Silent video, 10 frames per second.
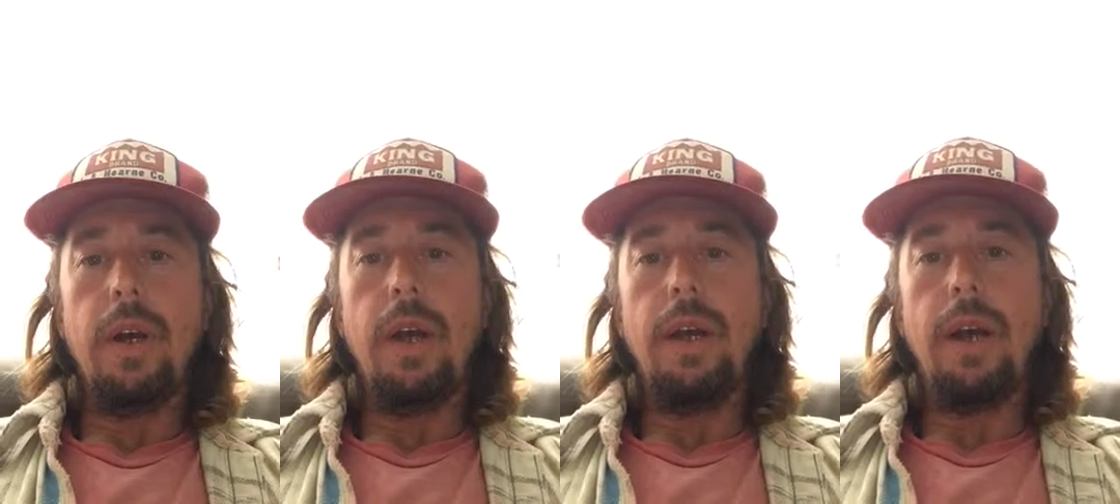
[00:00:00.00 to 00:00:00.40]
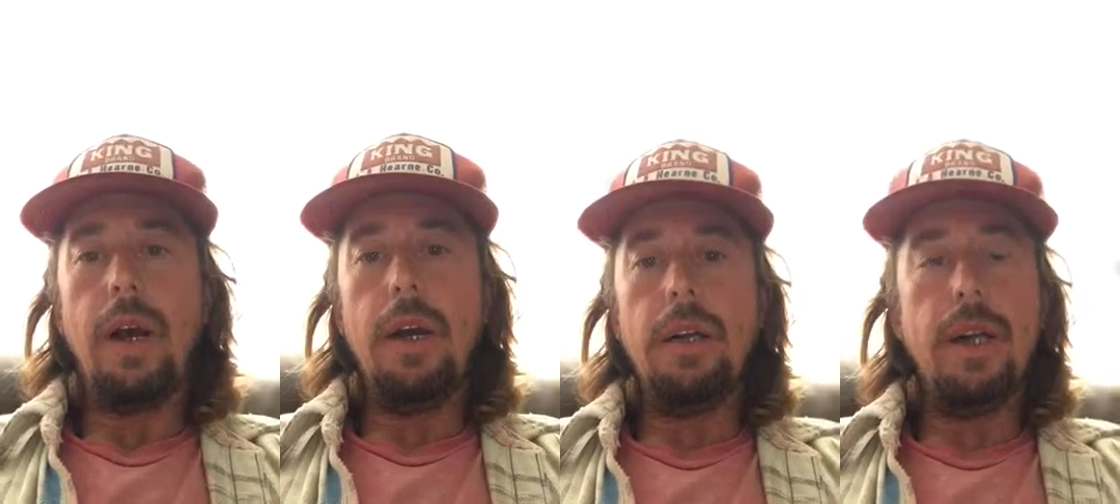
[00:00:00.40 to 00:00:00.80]
And
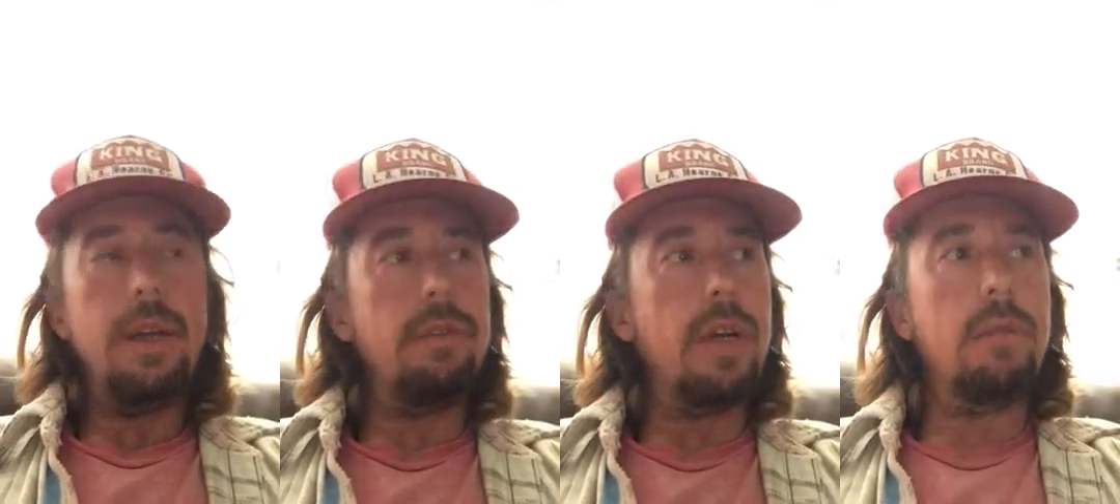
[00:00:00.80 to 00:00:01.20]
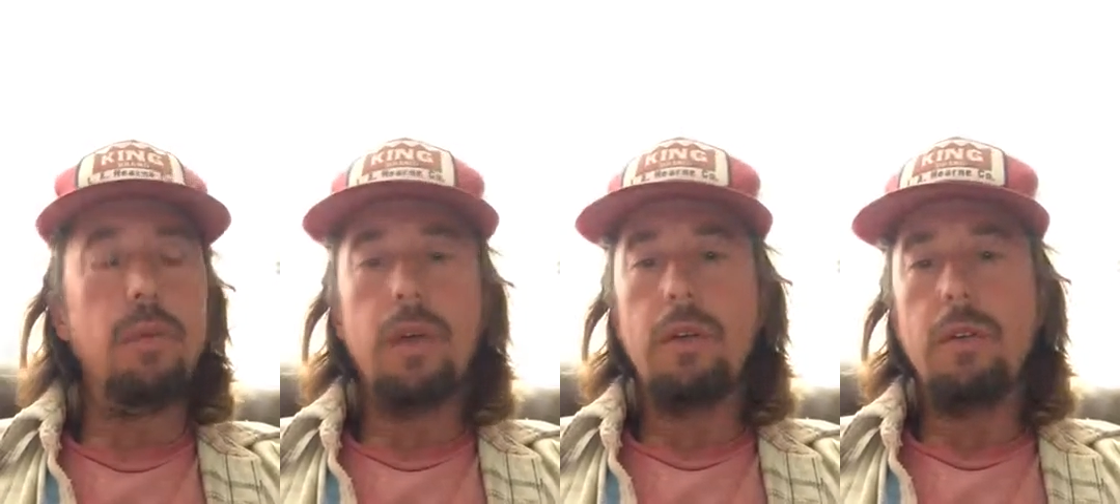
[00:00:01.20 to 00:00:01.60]
I gave that
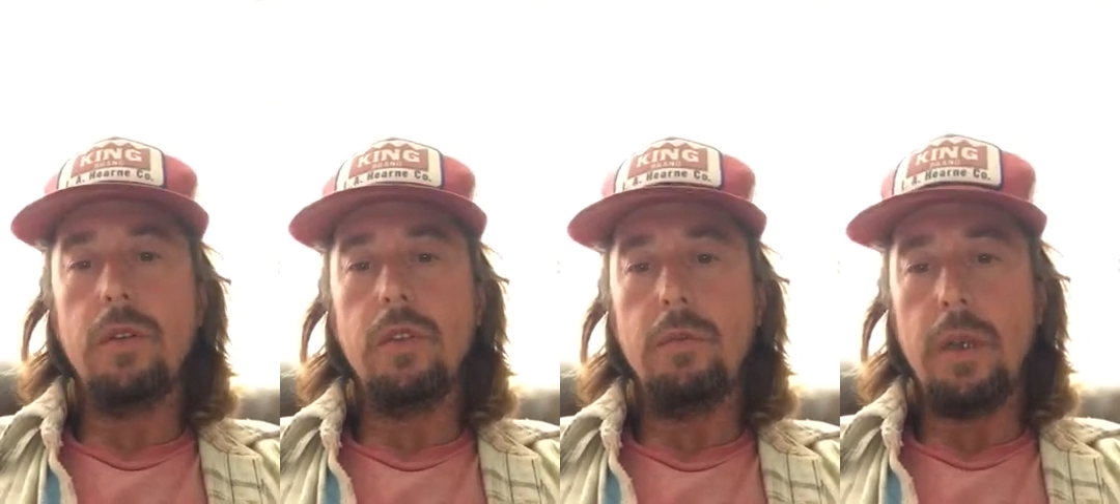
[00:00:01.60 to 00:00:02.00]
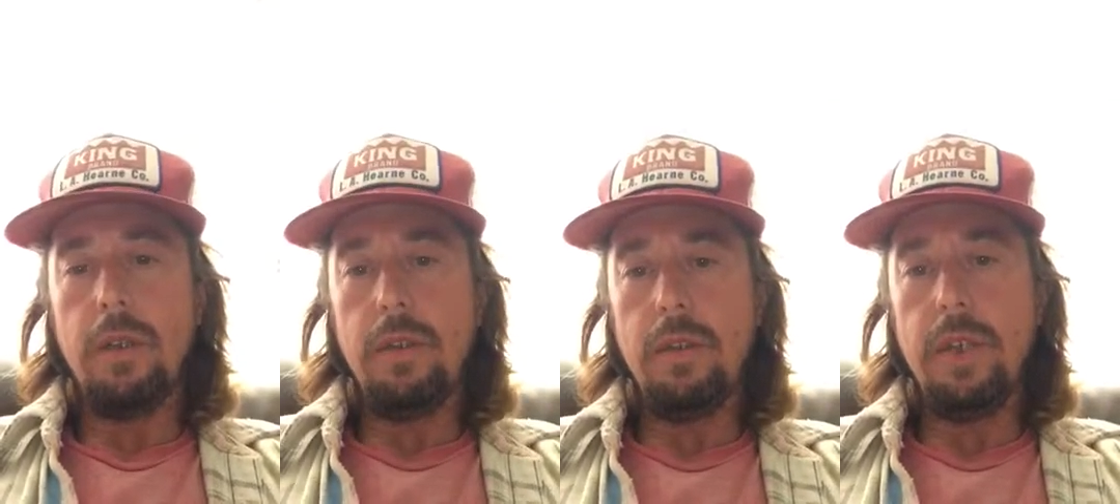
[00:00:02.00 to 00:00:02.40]
buckle to my
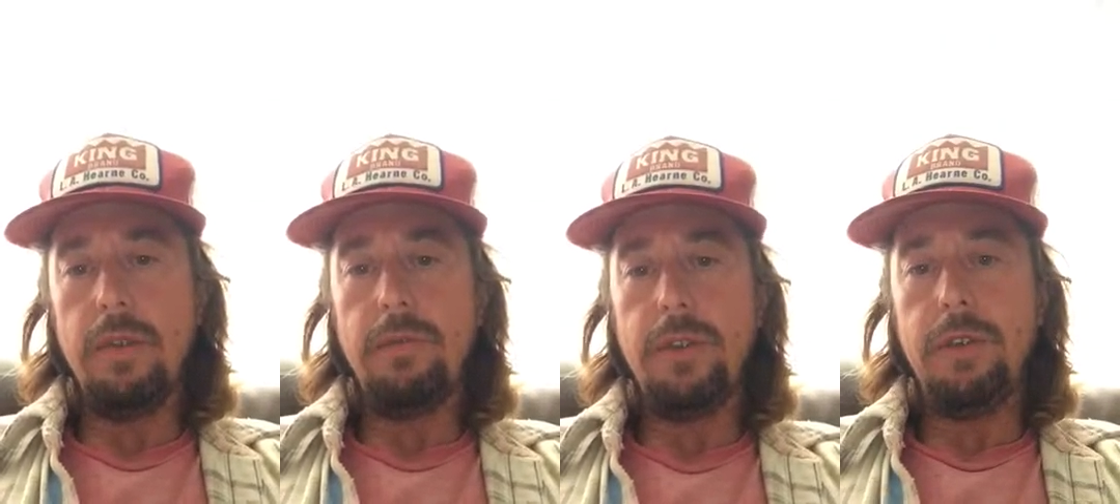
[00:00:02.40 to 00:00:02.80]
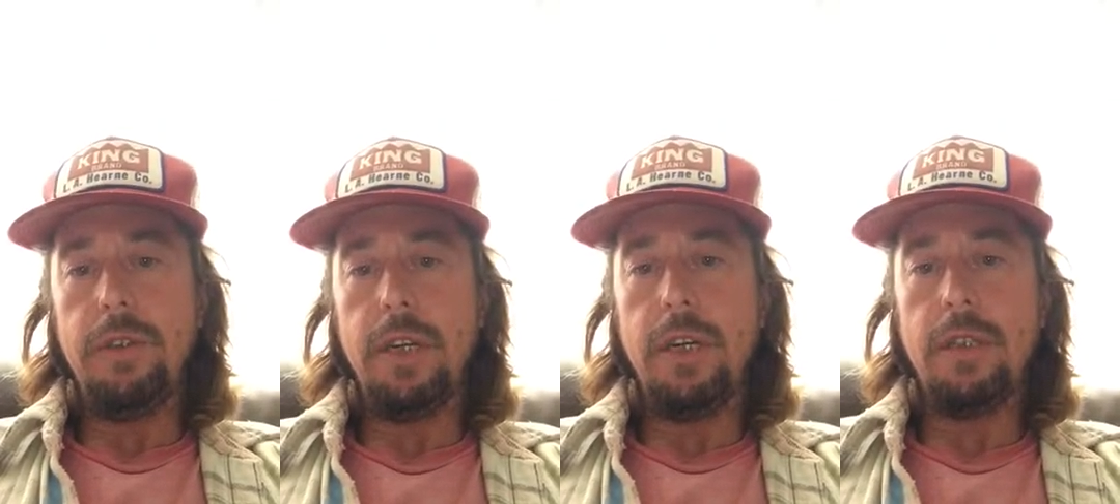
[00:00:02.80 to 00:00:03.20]
little nephew
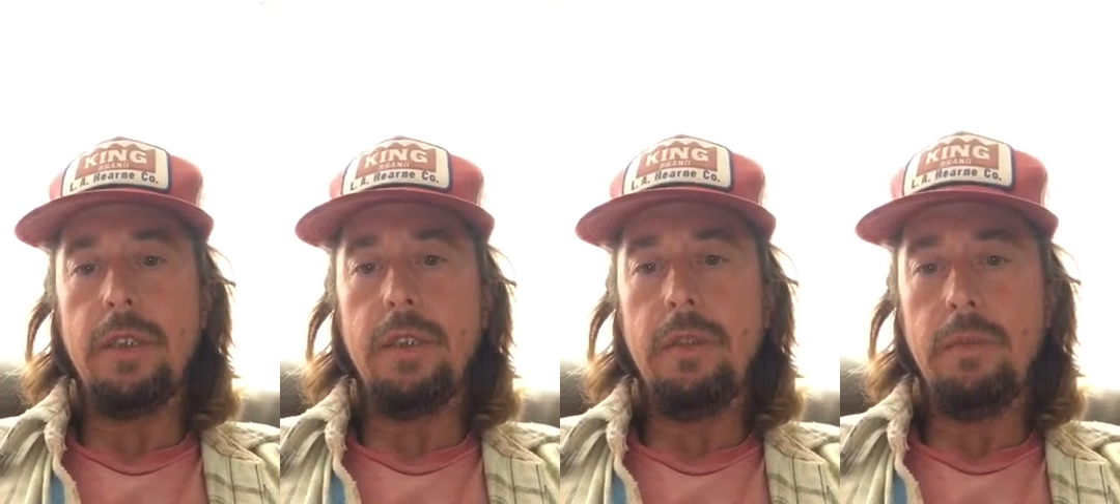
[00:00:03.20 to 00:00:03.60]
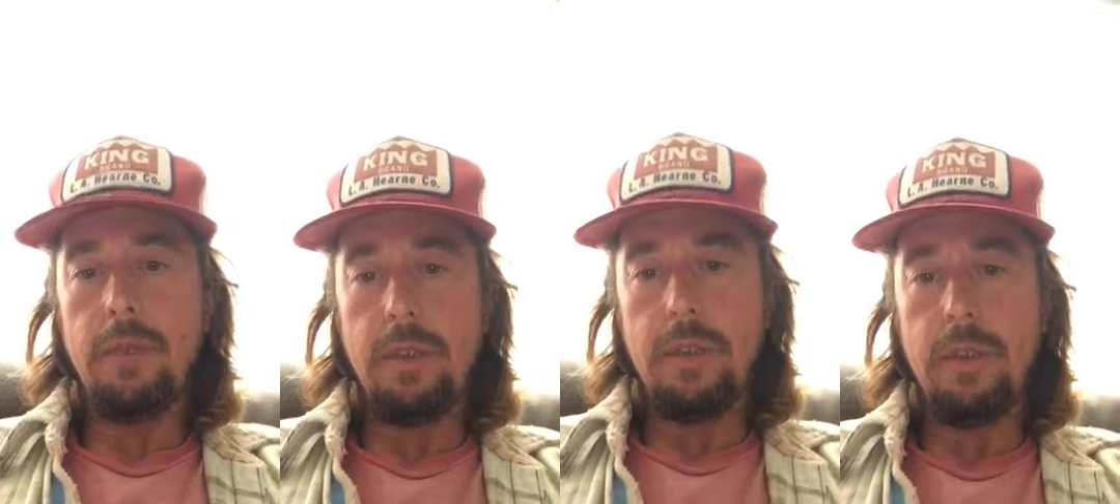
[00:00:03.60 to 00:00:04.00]
Jackson,
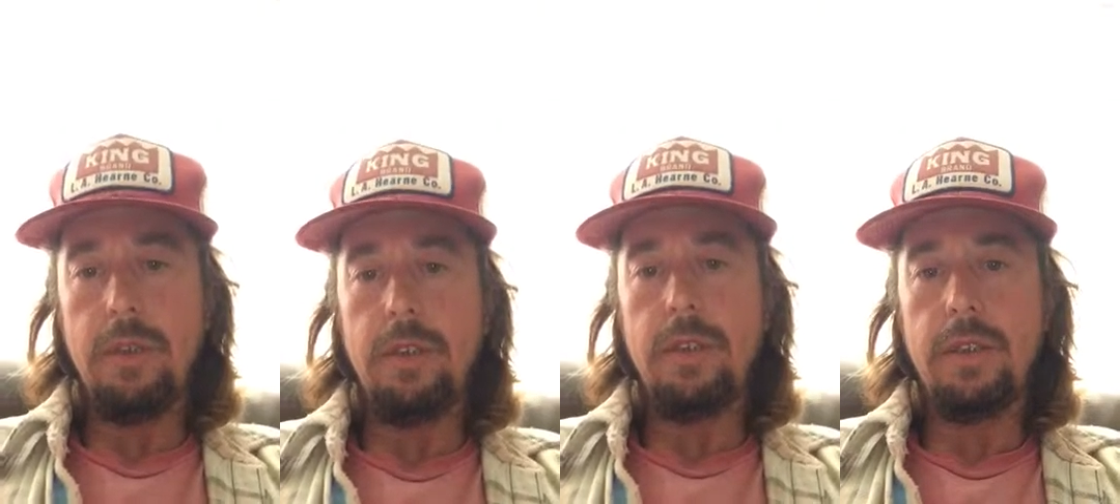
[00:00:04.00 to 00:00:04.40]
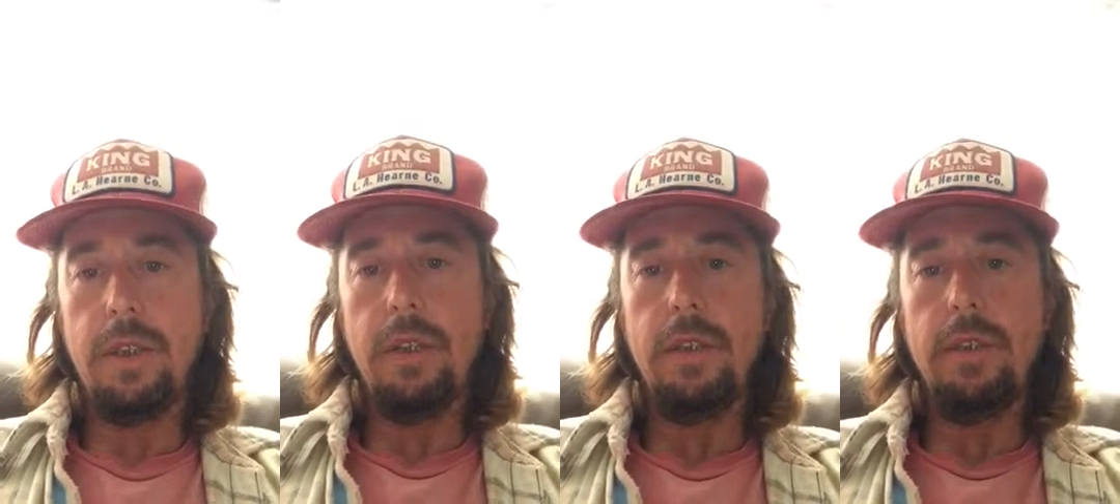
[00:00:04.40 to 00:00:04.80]
my sister
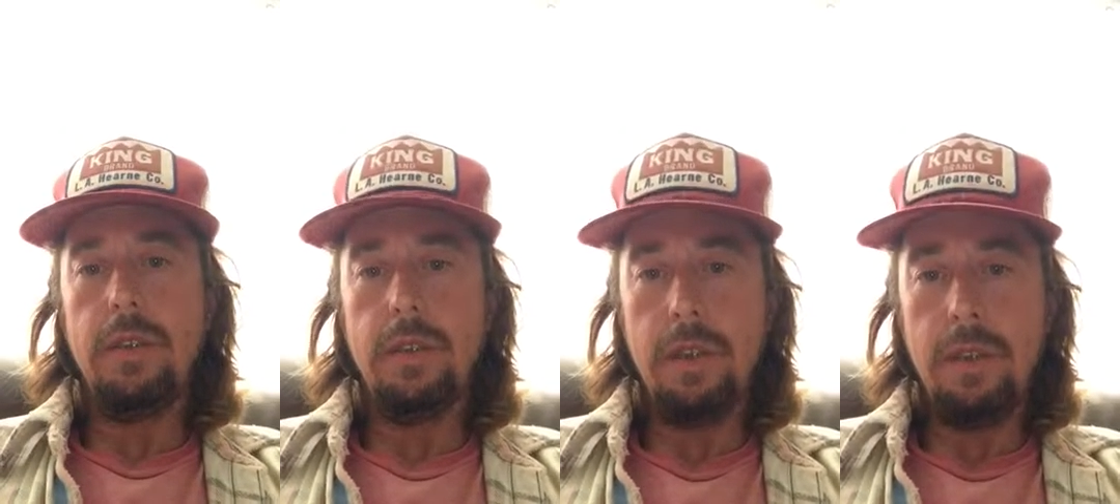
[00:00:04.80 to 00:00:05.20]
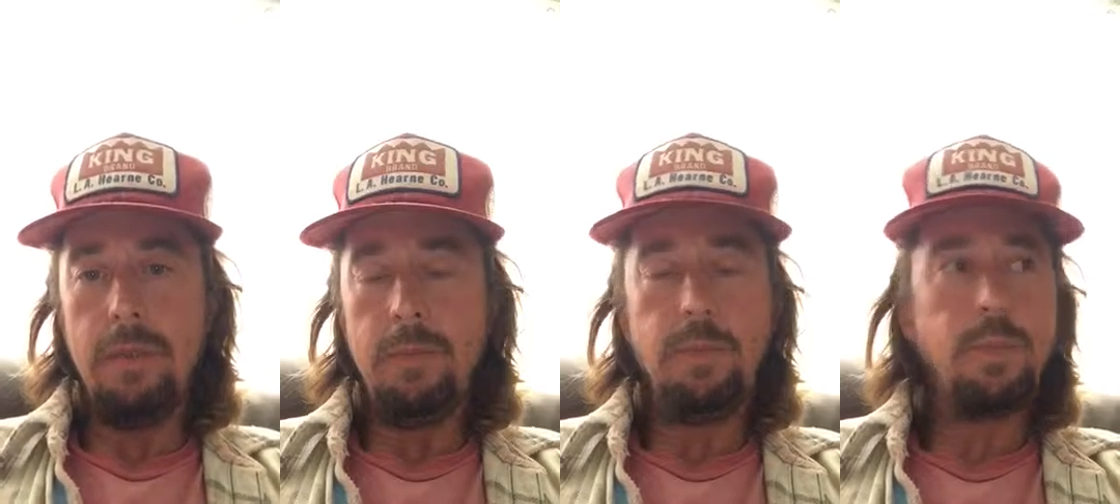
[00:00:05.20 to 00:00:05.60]
Sarah's son.